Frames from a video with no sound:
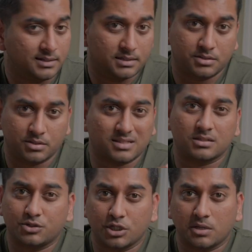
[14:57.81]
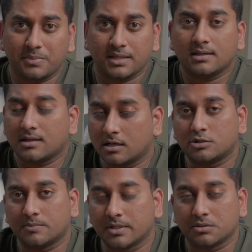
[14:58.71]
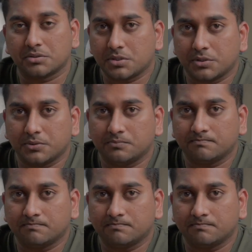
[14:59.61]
It's just a chickpea and tomato stew.